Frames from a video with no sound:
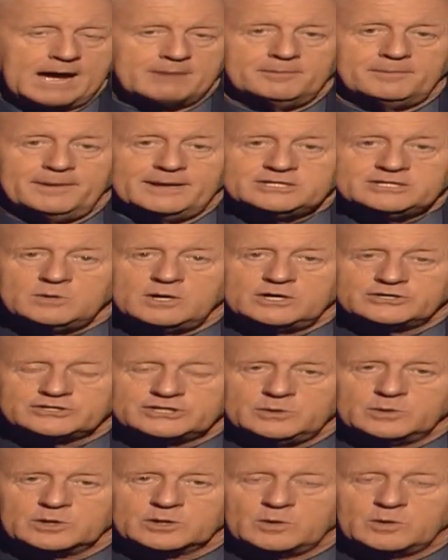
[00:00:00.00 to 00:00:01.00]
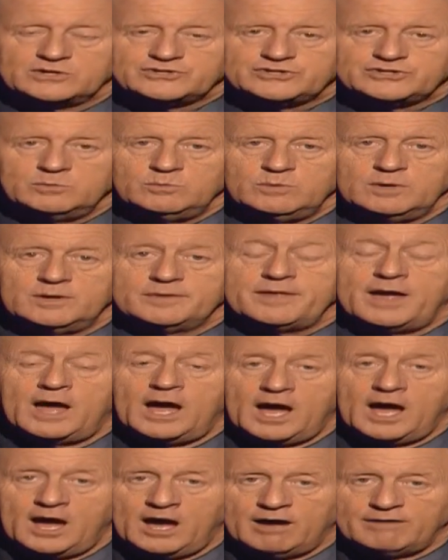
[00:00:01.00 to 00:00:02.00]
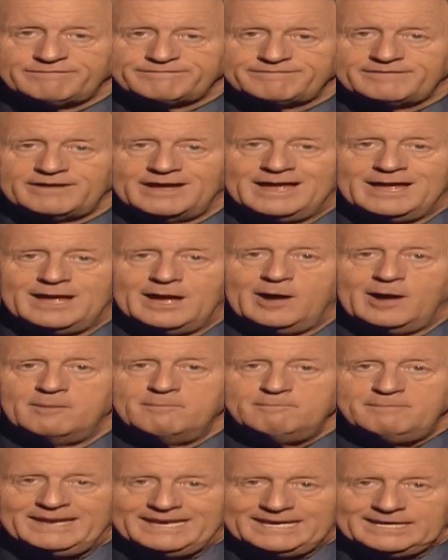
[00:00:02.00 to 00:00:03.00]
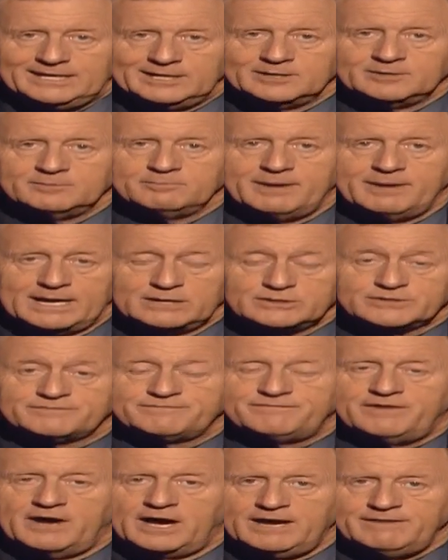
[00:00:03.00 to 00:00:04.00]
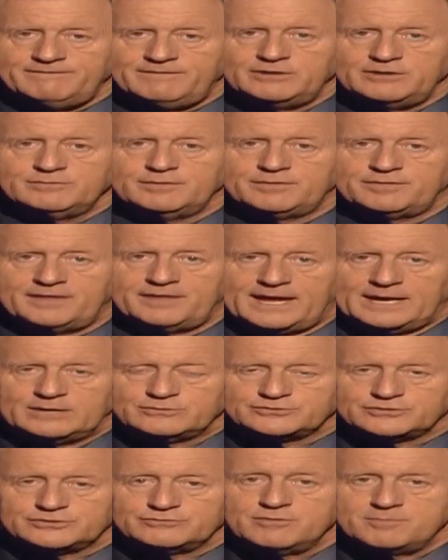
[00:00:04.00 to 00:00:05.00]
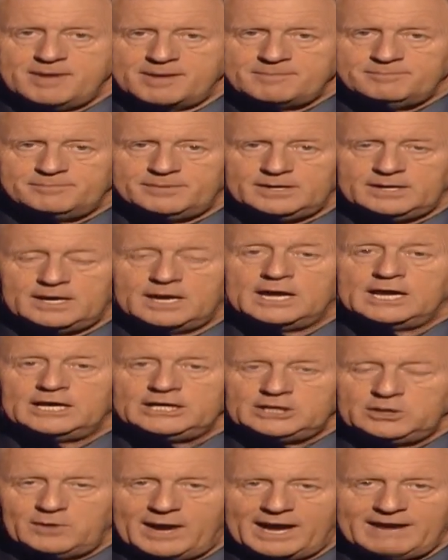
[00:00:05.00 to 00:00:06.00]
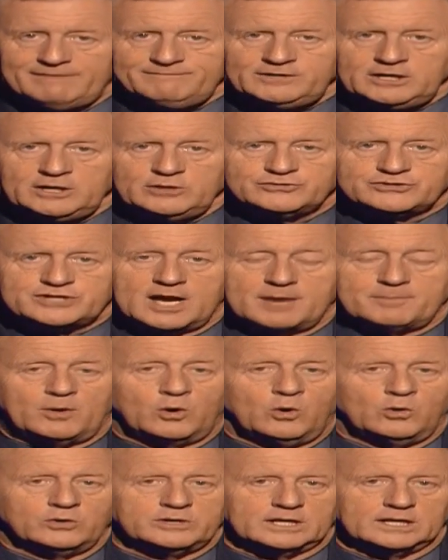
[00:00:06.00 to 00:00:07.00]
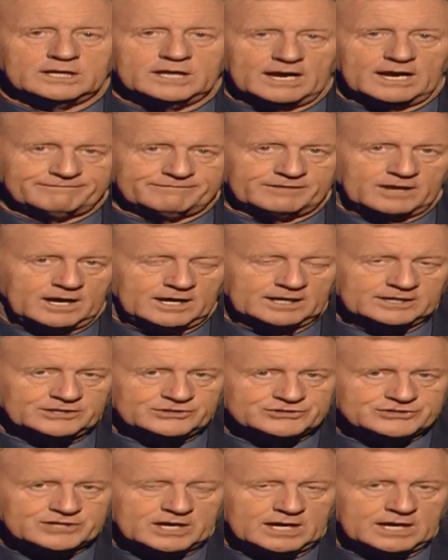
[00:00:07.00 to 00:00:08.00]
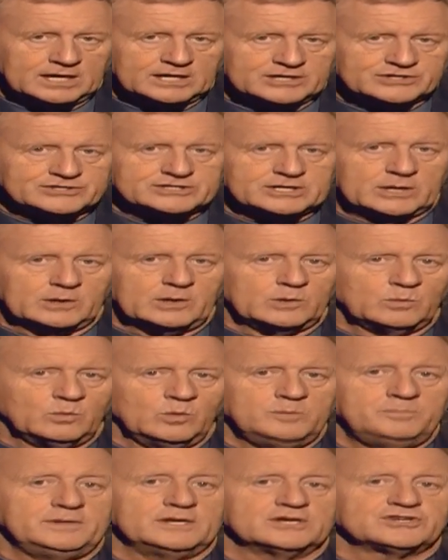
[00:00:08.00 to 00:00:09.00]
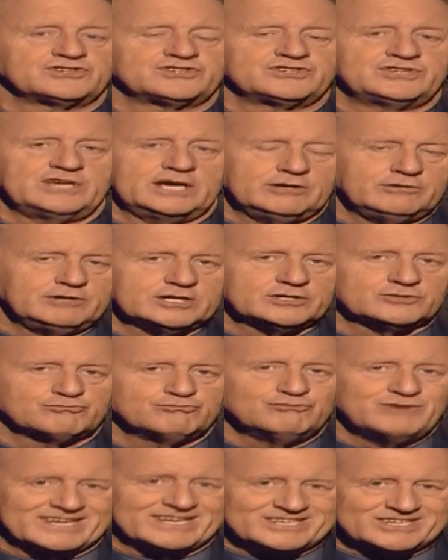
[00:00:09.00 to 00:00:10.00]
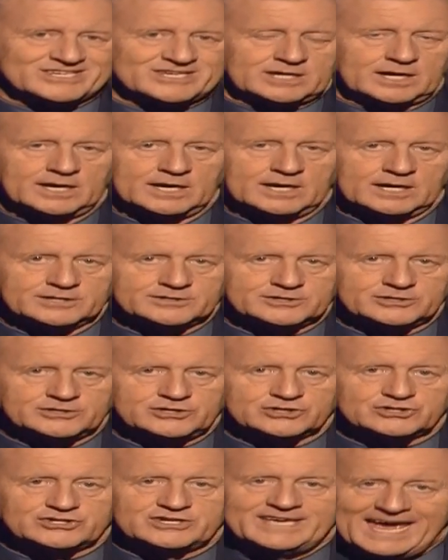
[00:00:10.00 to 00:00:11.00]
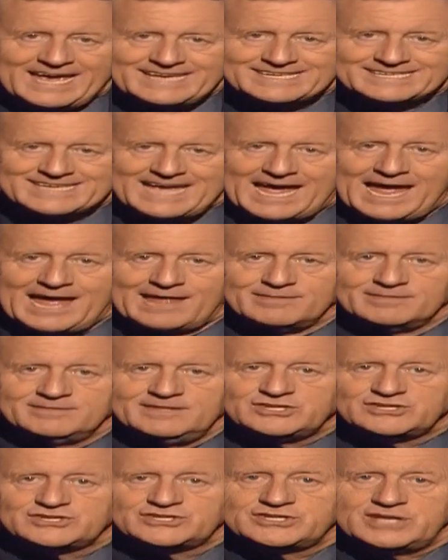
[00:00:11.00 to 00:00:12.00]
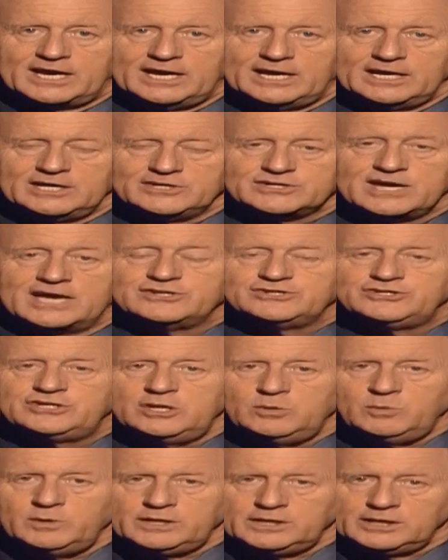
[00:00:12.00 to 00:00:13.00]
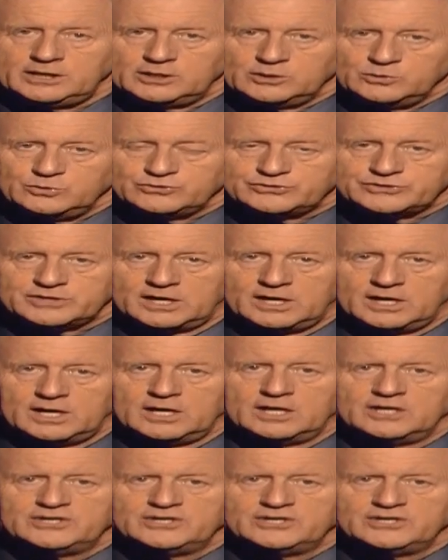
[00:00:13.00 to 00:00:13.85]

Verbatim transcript: I'm about to ask you a question worth half a million pounds, 500,000. Remember, you have used up all your lifelines, so it would be a serious risk to just guess at this stage, as you would lose